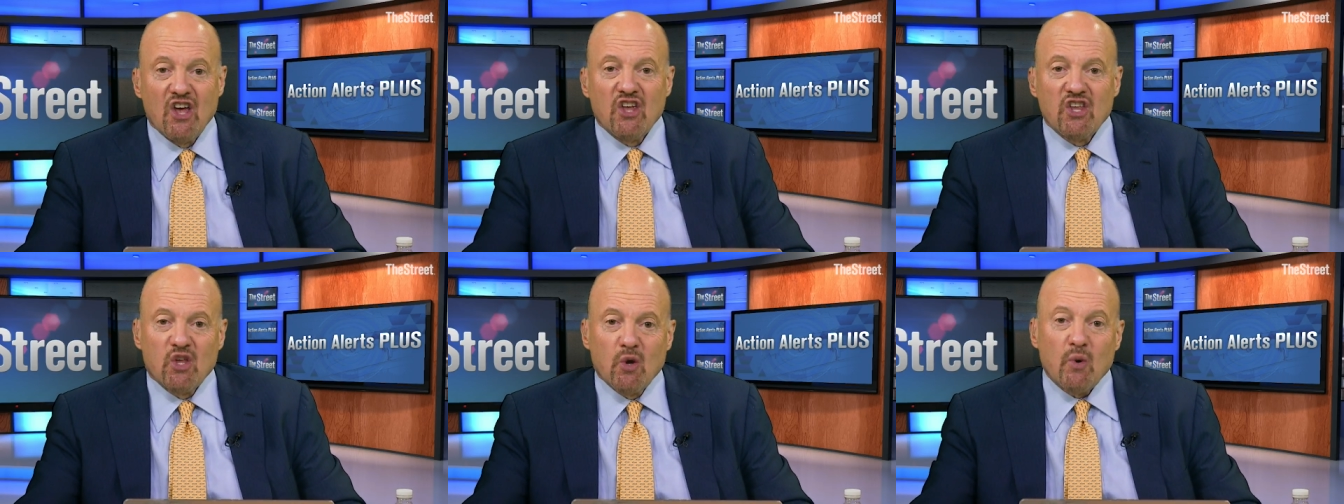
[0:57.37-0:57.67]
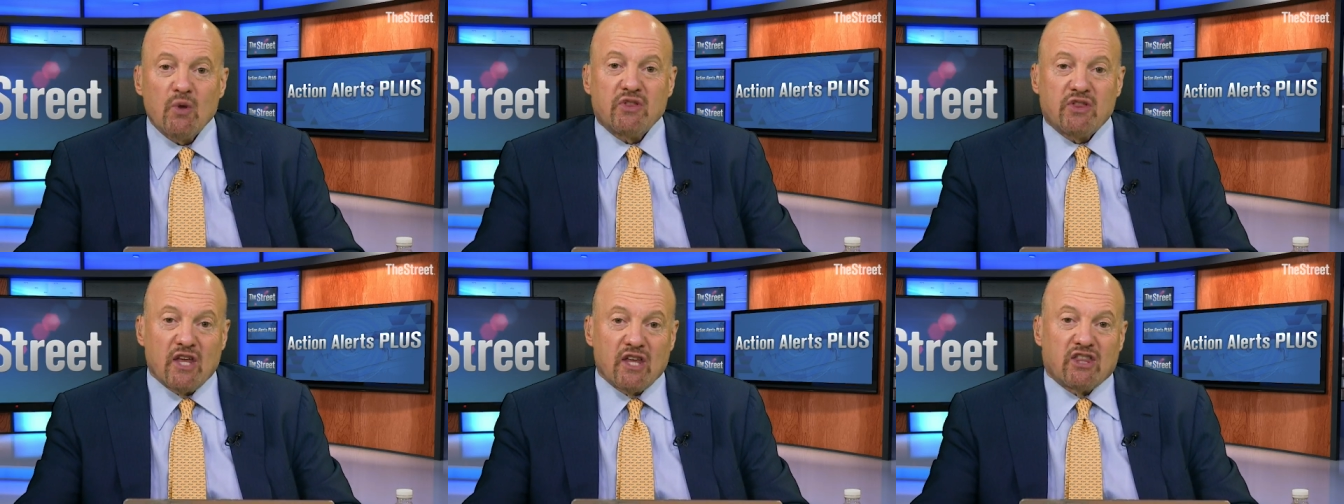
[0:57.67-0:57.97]
you
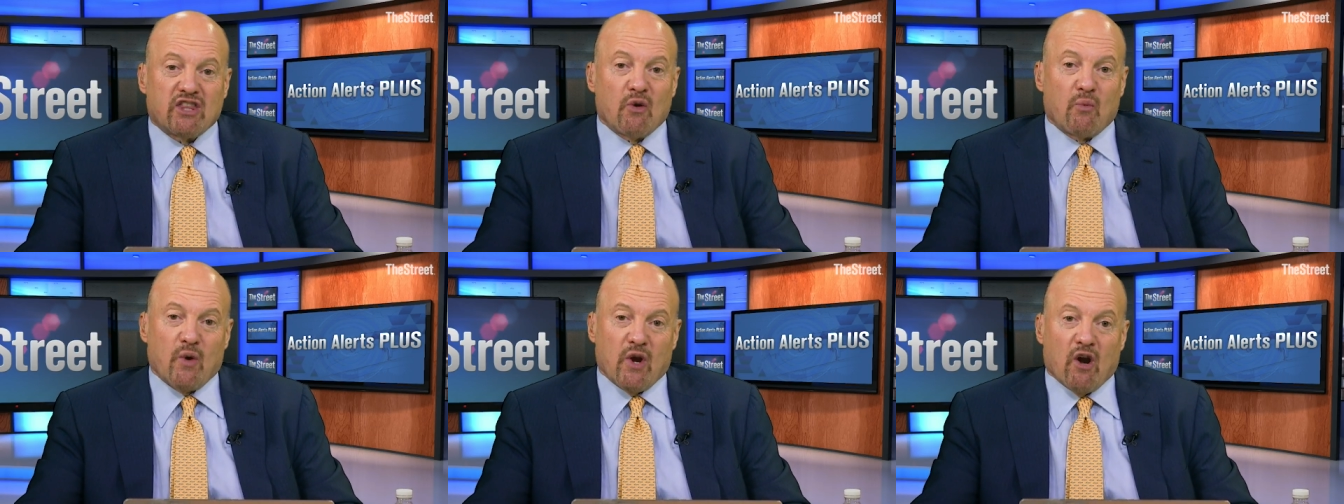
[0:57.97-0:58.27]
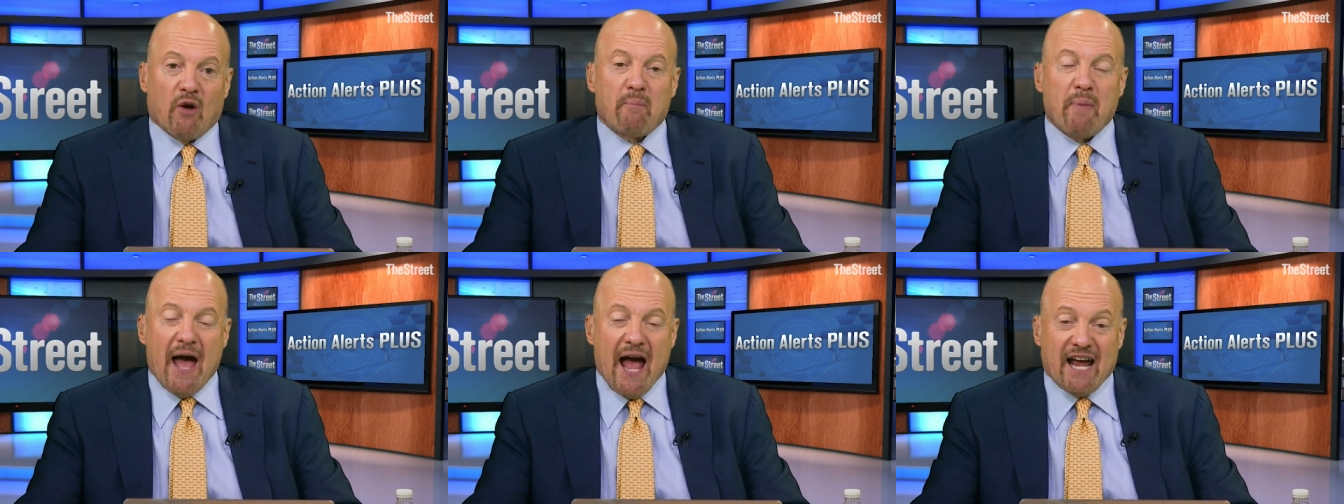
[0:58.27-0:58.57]
would think that we
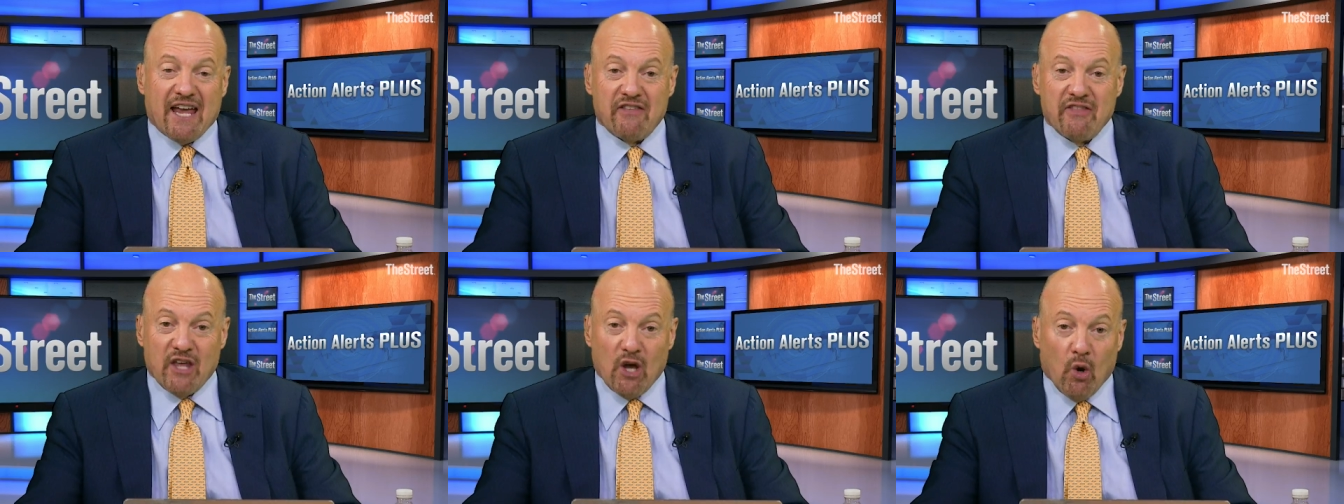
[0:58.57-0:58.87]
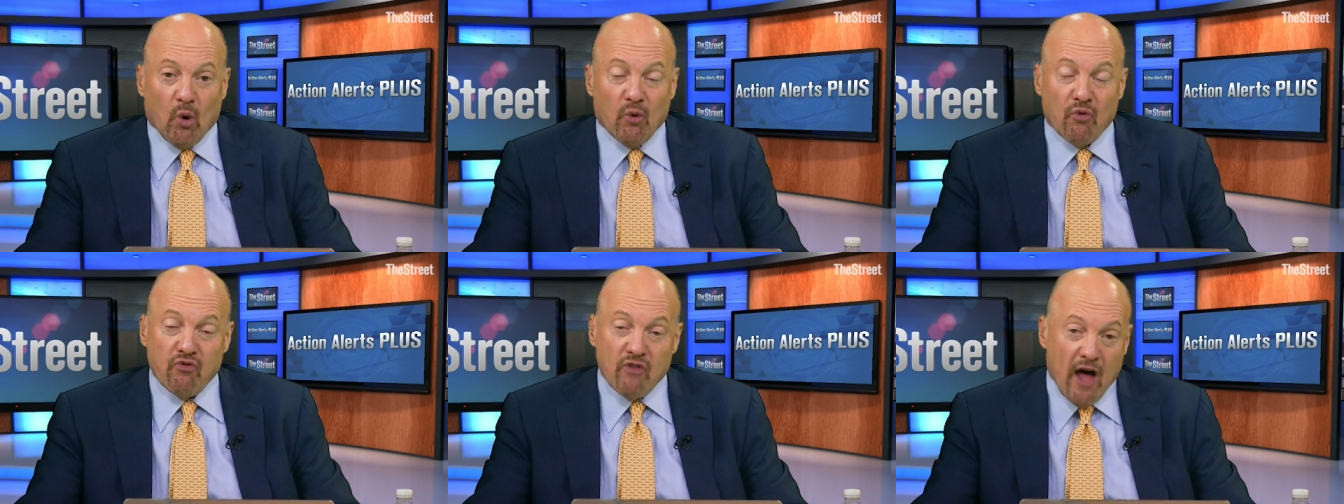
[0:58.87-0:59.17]
are back in the
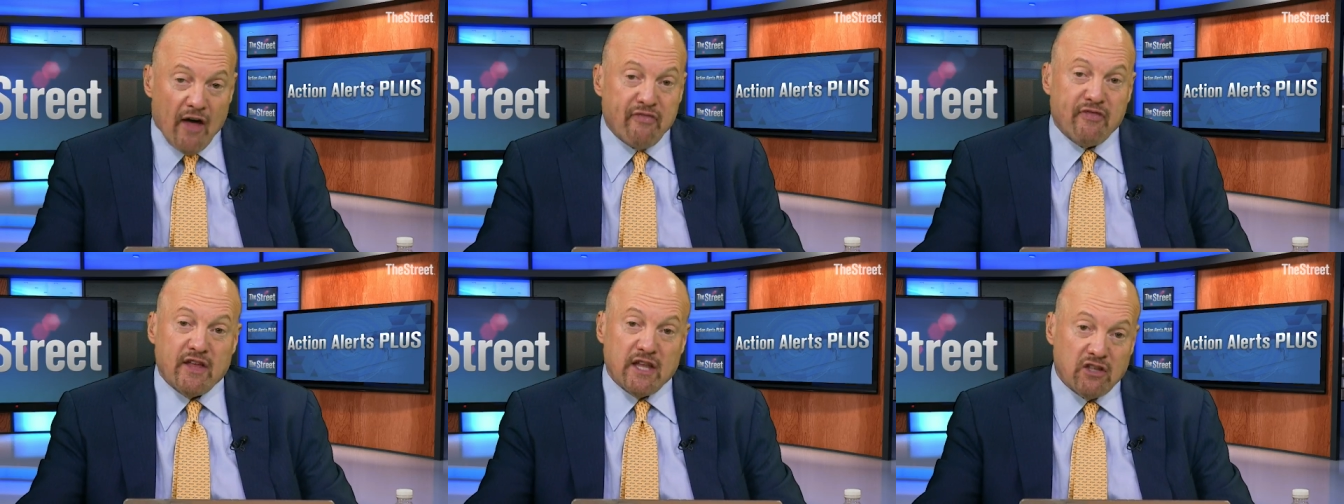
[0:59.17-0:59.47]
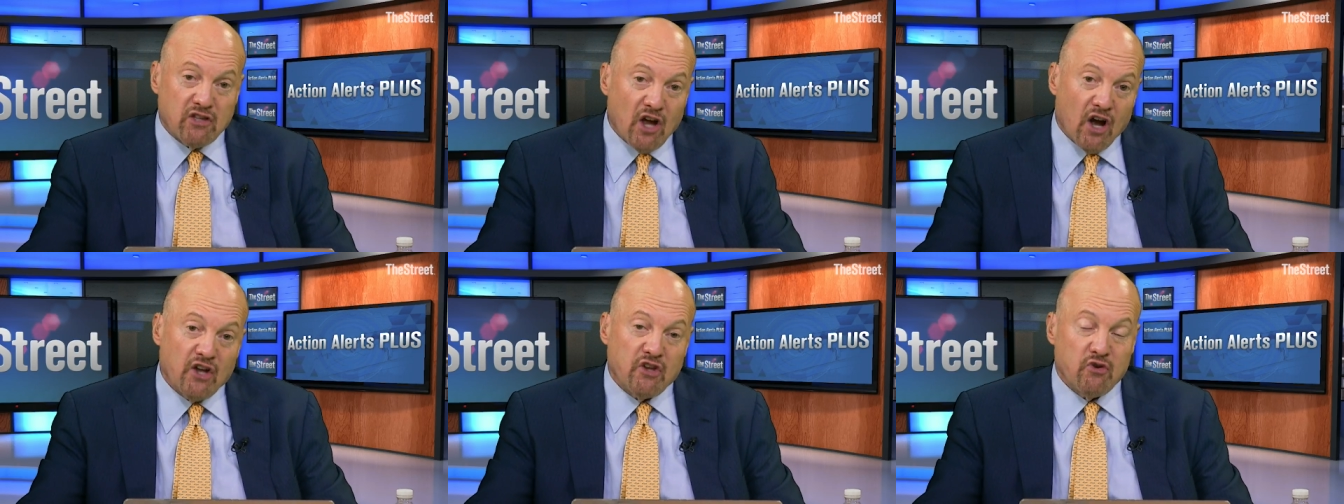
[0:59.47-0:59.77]
old nothing
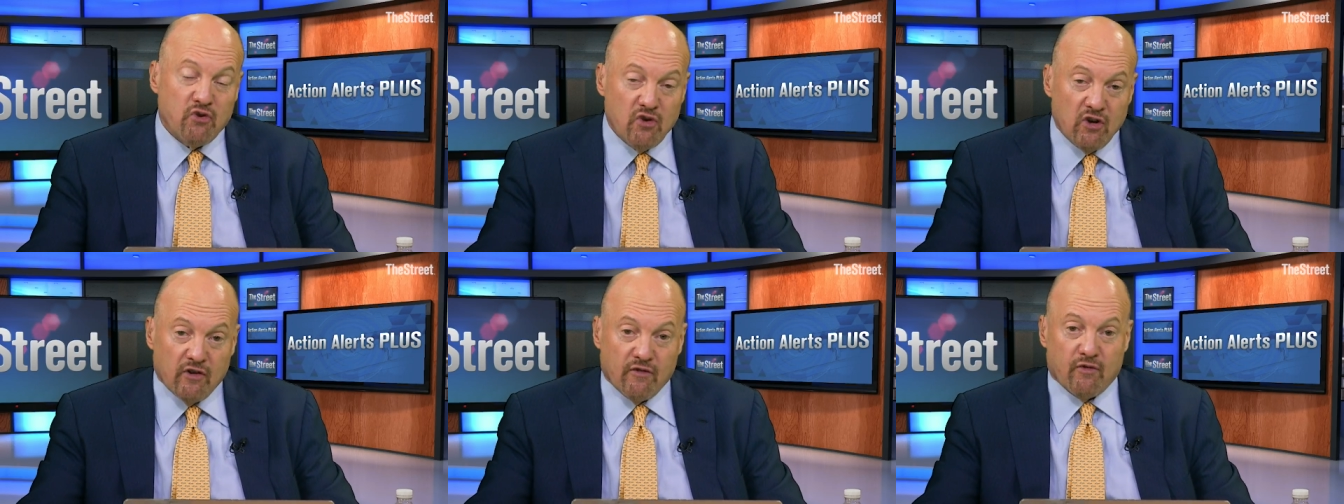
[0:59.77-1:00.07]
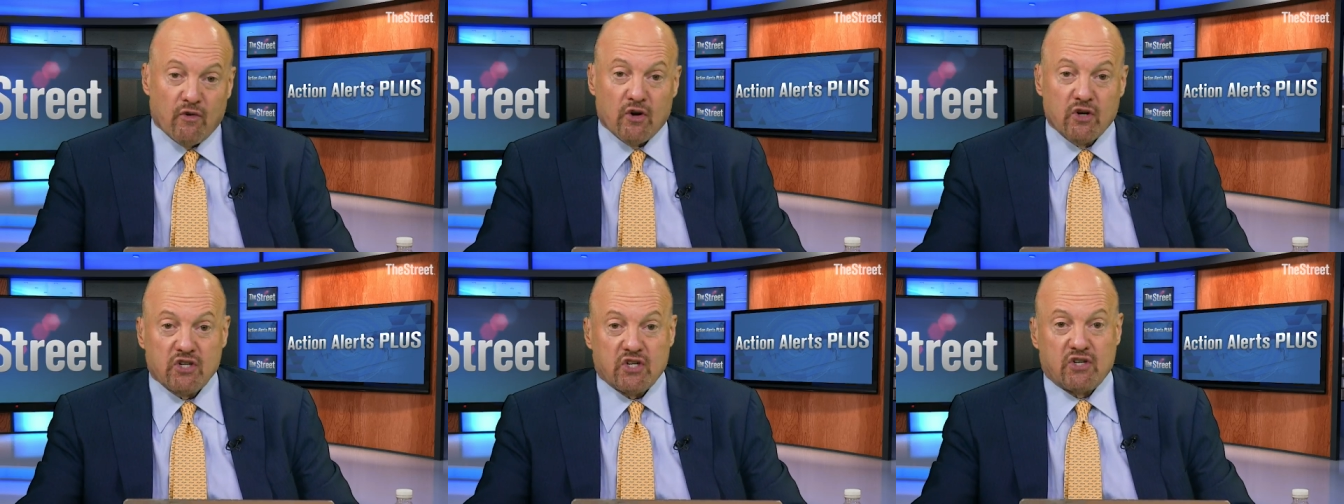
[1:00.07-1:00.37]
done
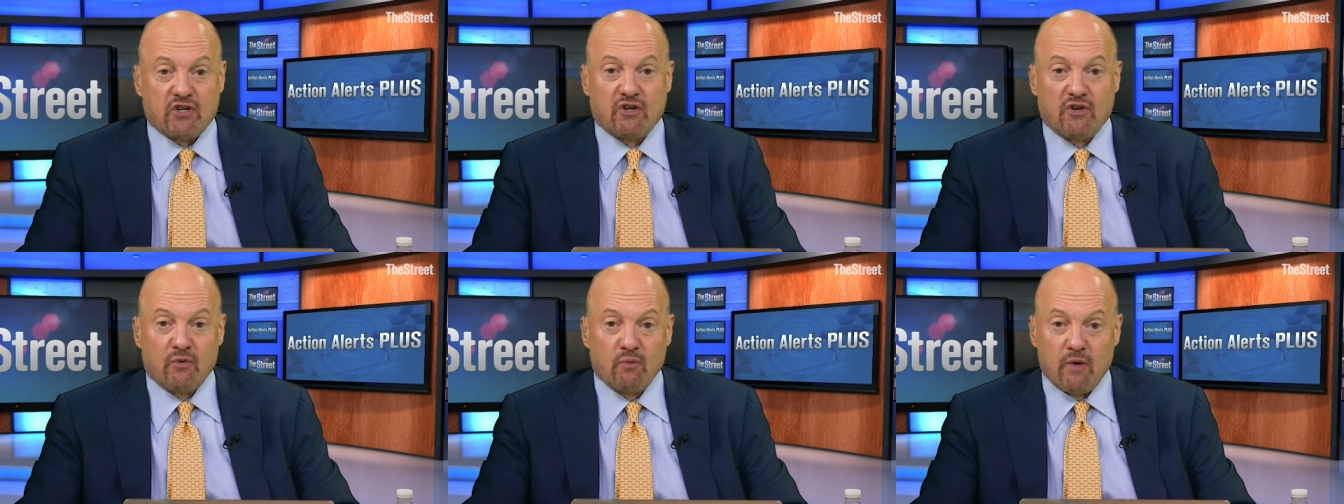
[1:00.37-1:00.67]
universe